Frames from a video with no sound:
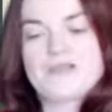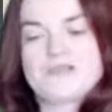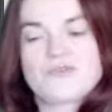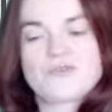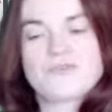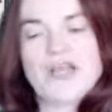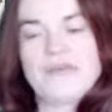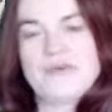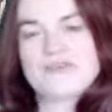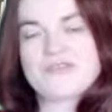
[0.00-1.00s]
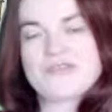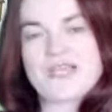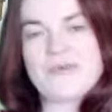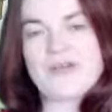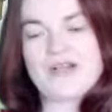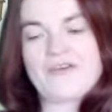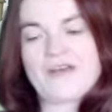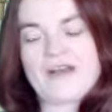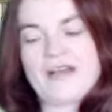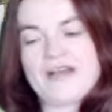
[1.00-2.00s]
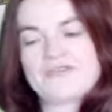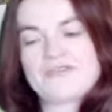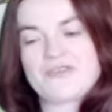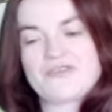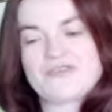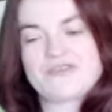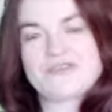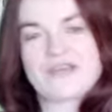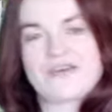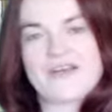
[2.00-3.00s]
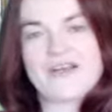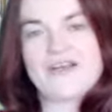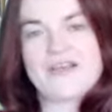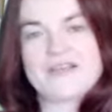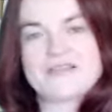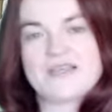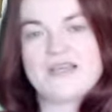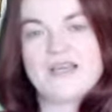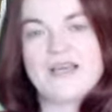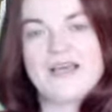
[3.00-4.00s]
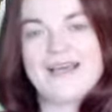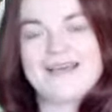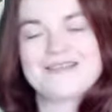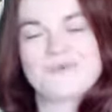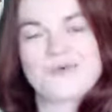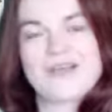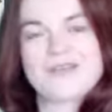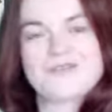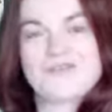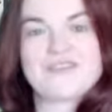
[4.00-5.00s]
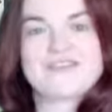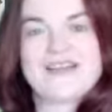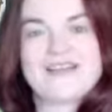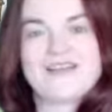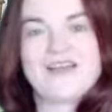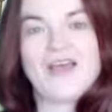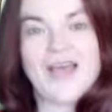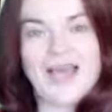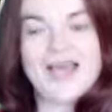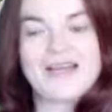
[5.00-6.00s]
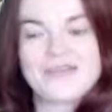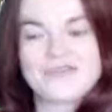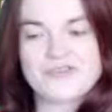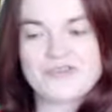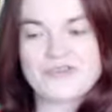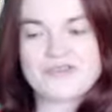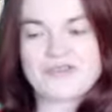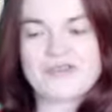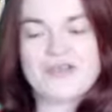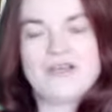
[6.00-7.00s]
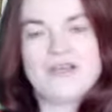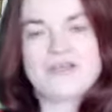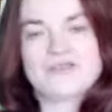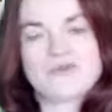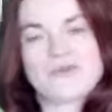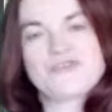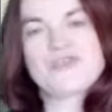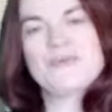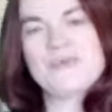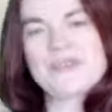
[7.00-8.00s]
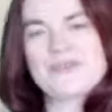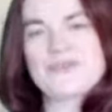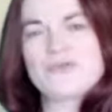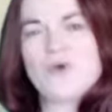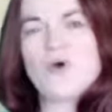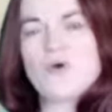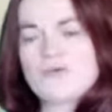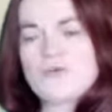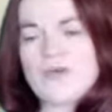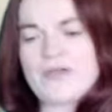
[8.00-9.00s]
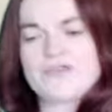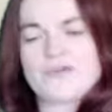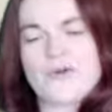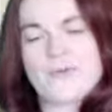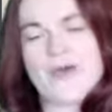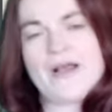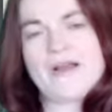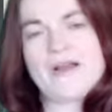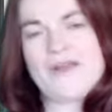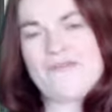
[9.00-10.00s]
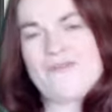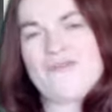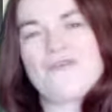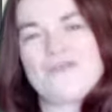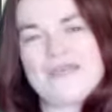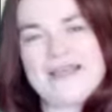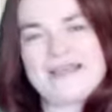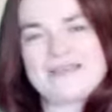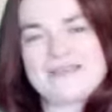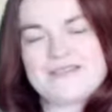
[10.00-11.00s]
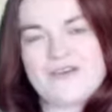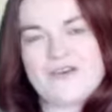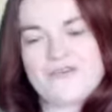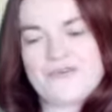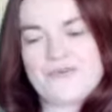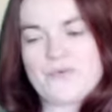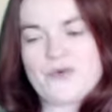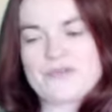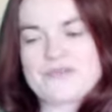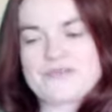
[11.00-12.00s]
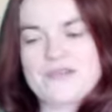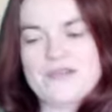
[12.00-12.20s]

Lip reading: So it's pretty much the same in an introduction to a critical essay. It is what it is on the tin, an introduction. So it shouldn't be too long, it's quite a short paragraph, roughly 80 to 100 words.